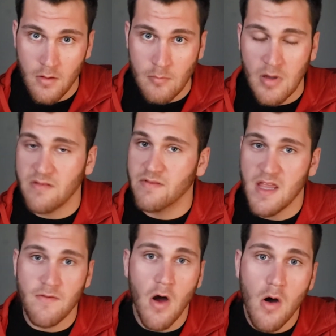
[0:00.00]
but
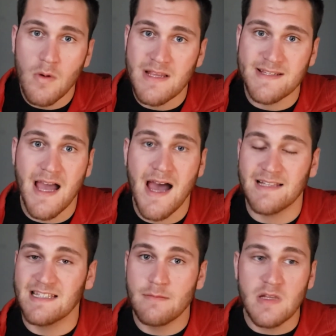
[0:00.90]
they've always
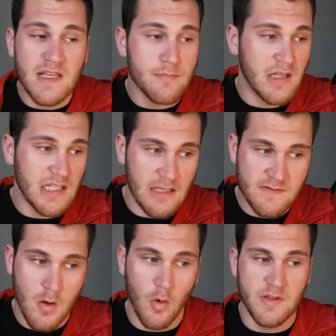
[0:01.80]
got limiting beliefs
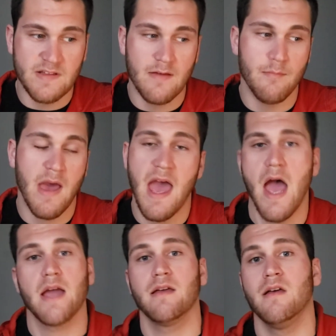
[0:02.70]
holding them
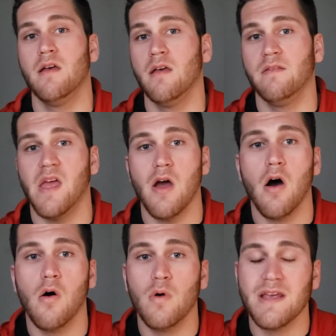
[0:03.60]
back. They
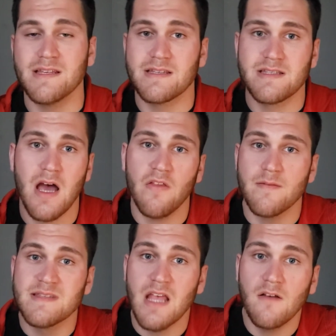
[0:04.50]
always tell
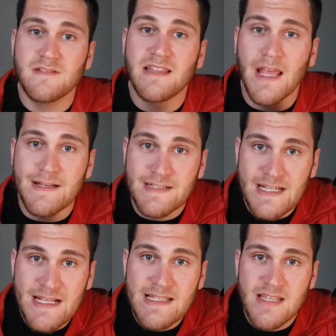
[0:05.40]
themselves that they
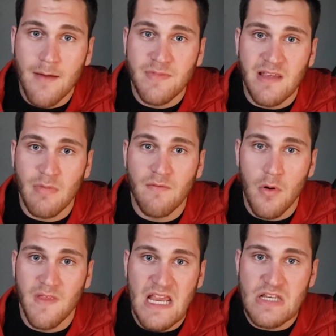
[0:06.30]
need something
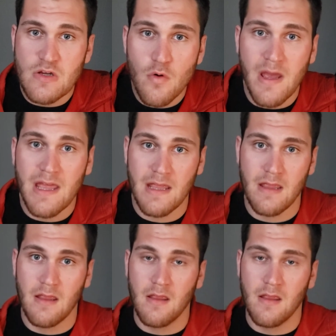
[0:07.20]
before they do it.